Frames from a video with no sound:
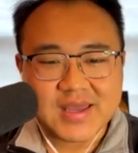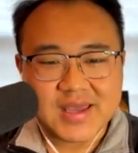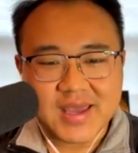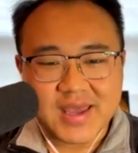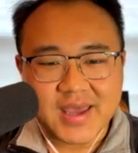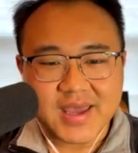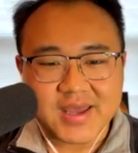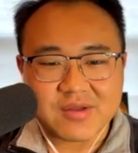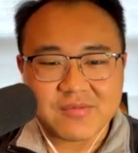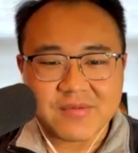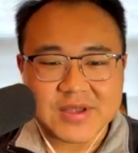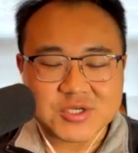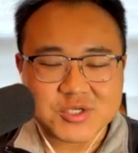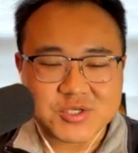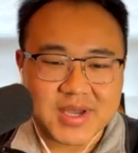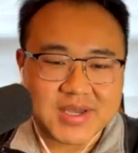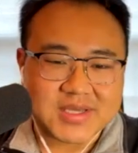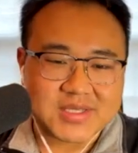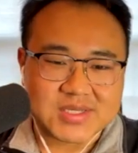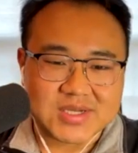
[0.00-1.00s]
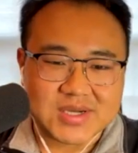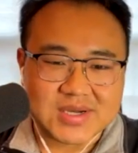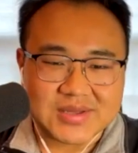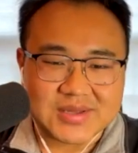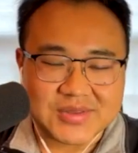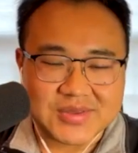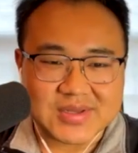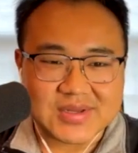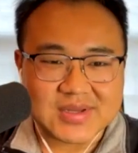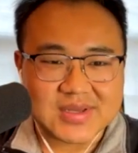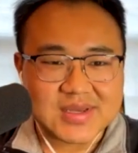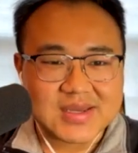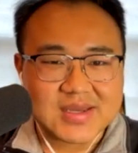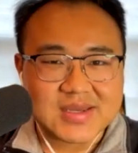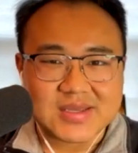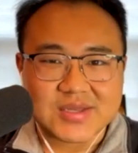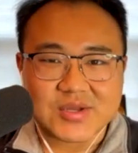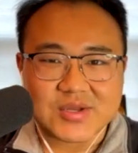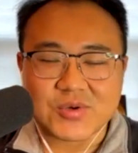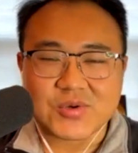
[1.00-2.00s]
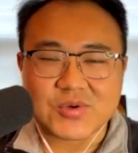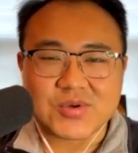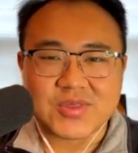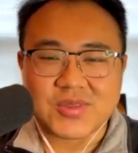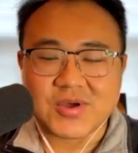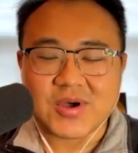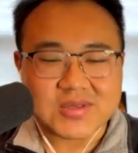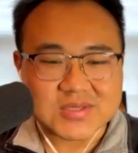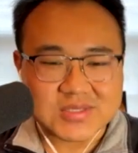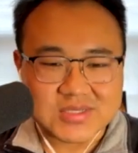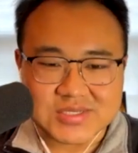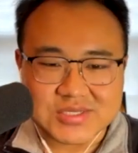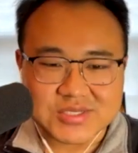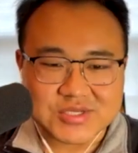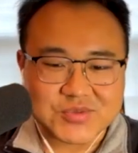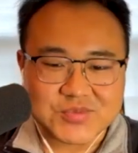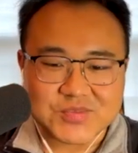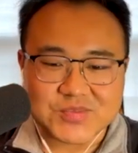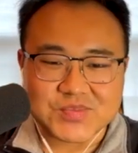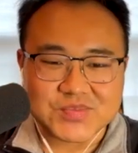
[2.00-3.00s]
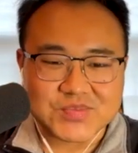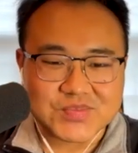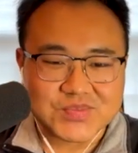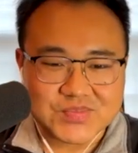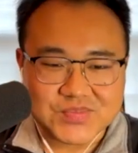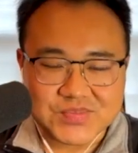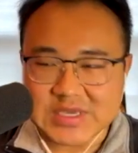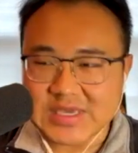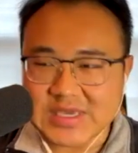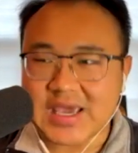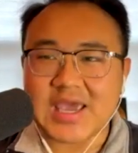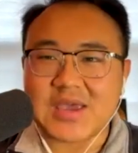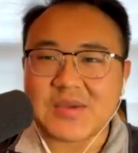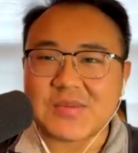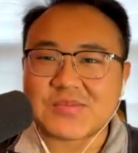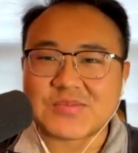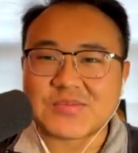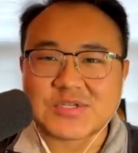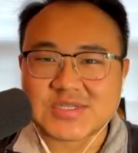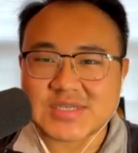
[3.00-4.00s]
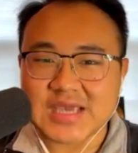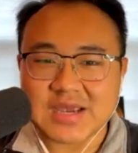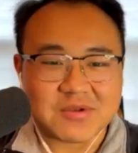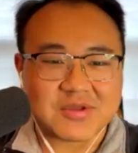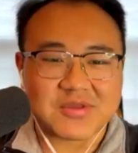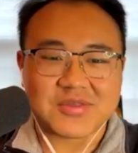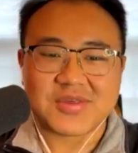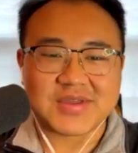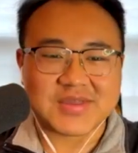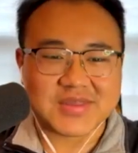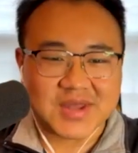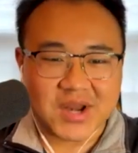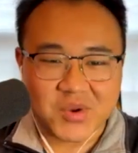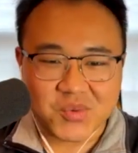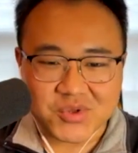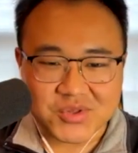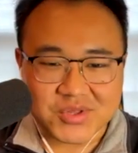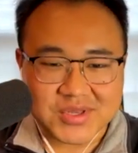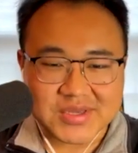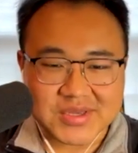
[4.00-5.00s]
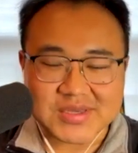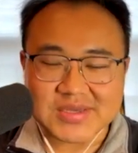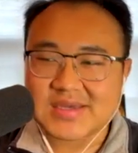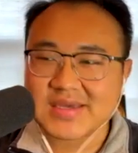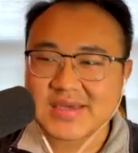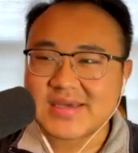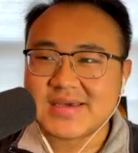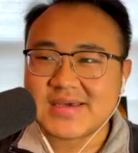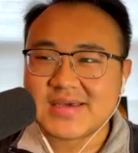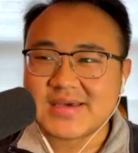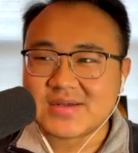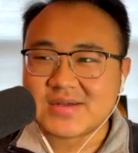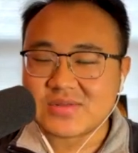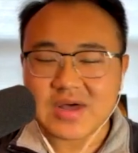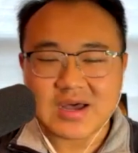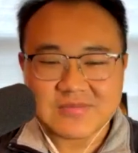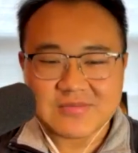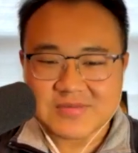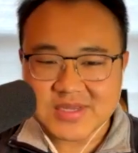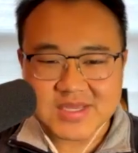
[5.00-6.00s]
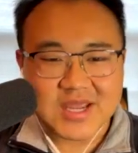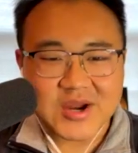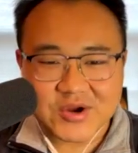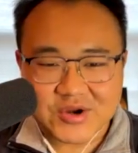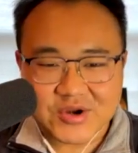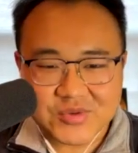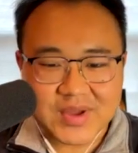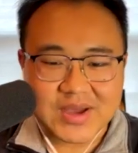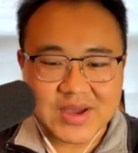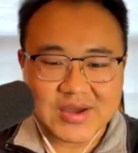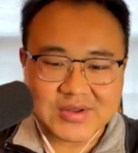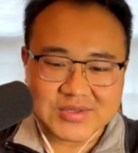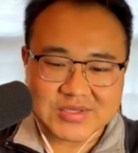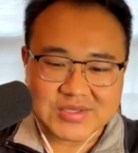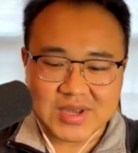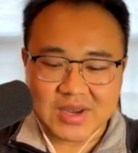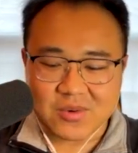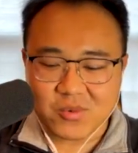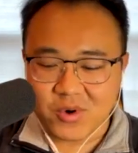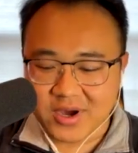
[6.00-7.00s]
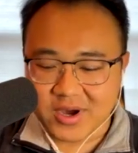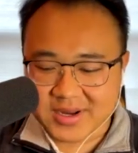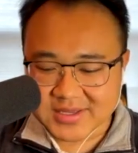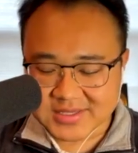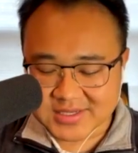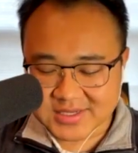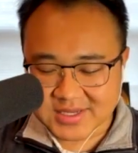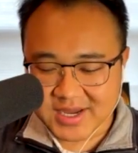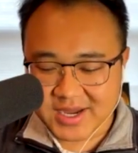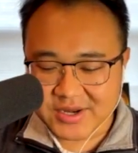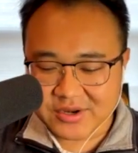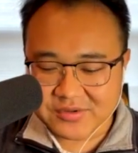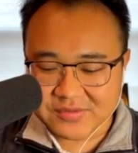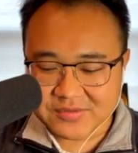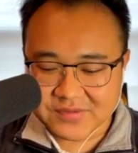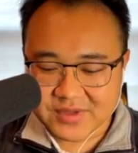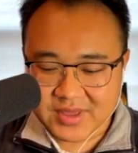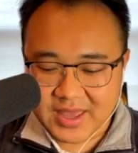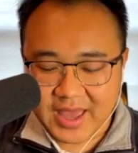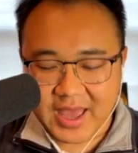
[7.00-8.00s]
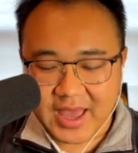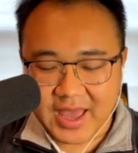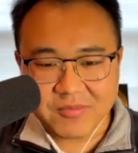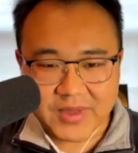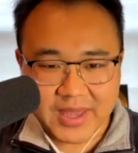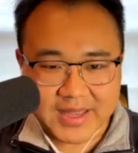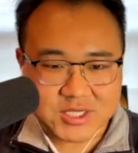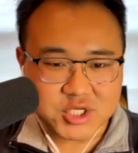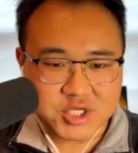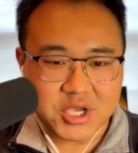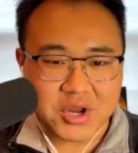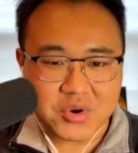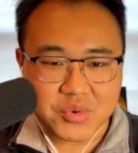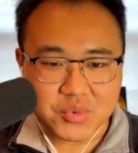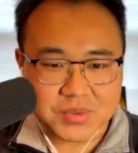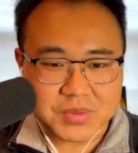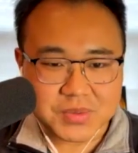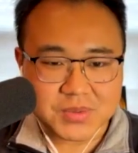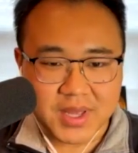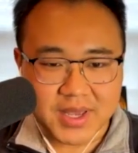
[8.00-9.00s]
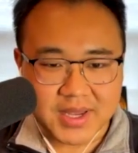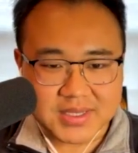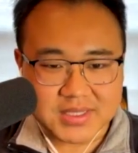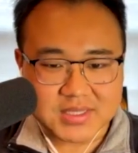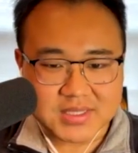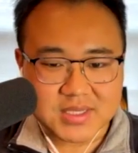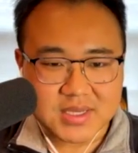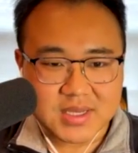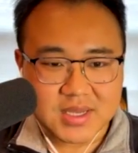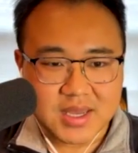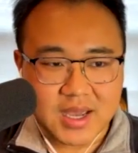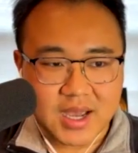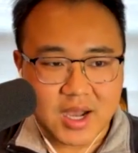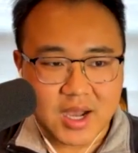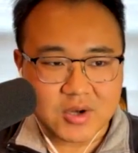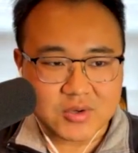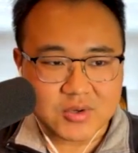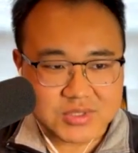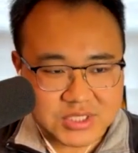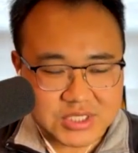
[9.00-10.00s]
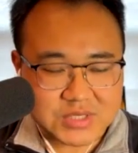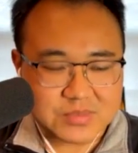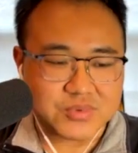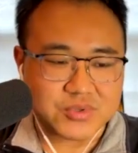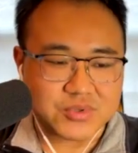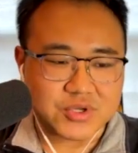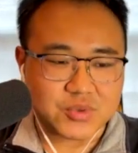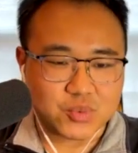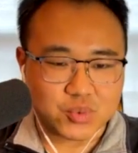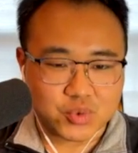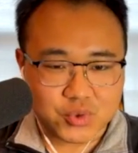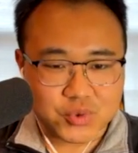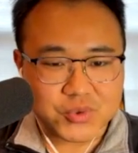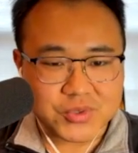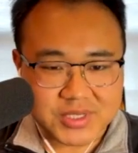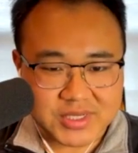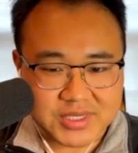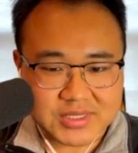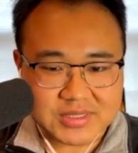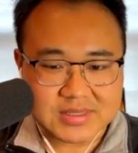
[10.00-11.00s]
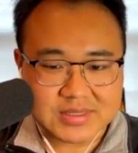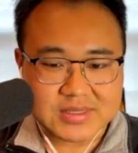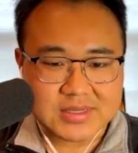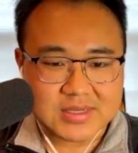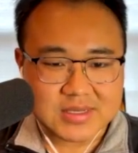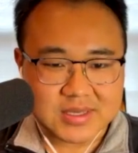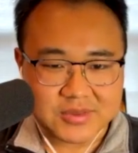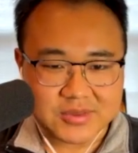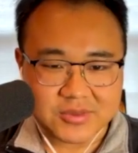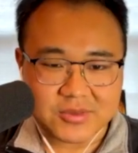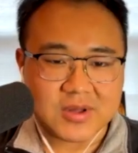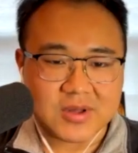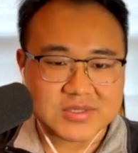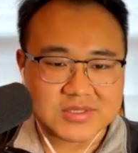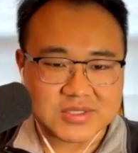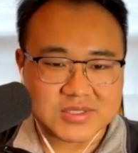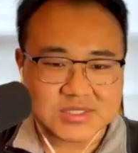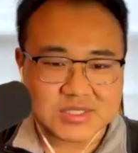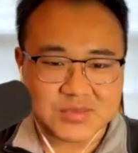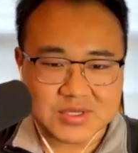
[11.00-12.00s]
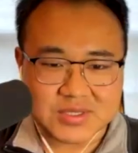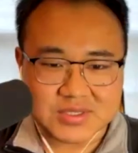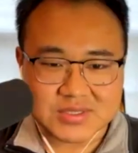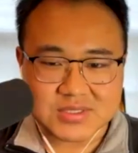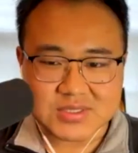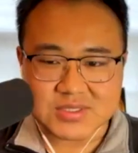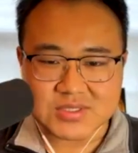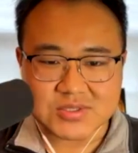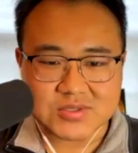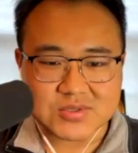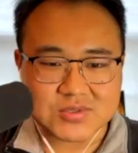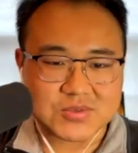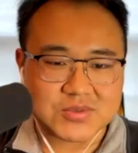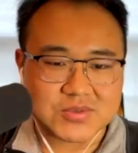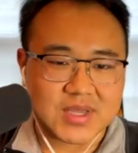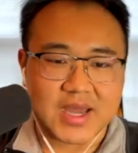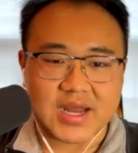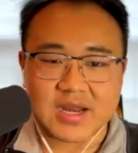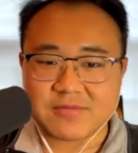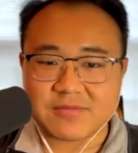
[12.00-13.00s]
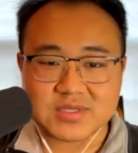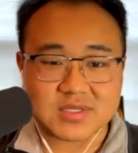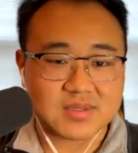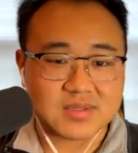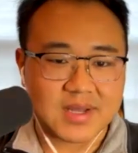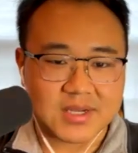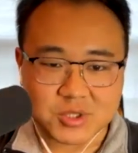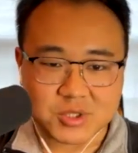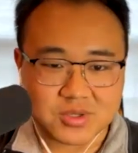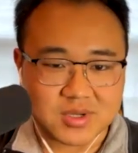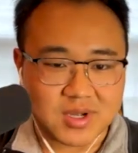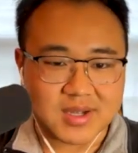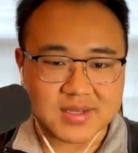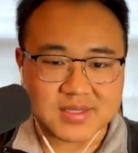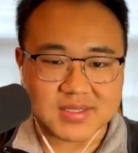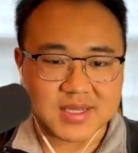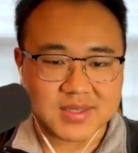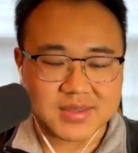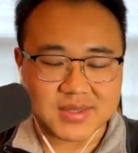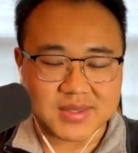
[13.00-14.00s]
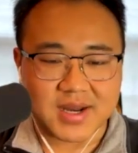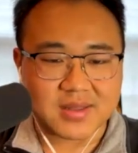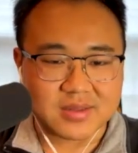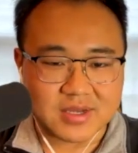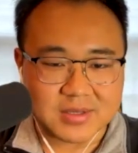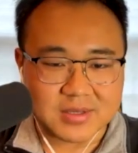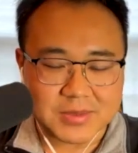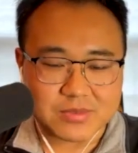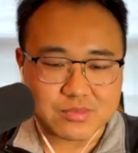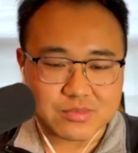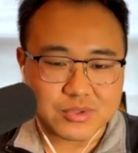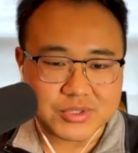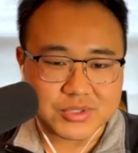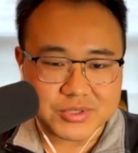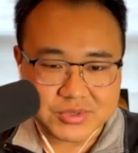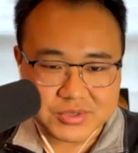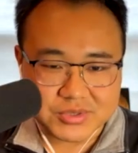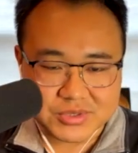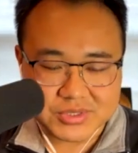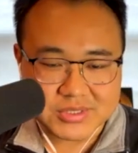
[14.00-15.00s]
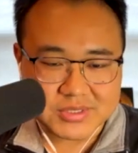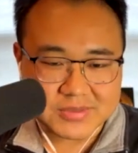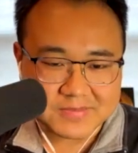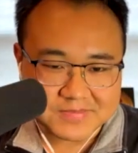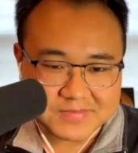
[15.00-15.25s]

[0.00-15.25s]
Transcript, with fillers: And eventually I saw that, you know, Catholicism became just everything that I really loved and cared about. And so I wanted to kind of have that channel reflect how deeply rooted Catholicism is to the kind of intellectual content that I love and produce.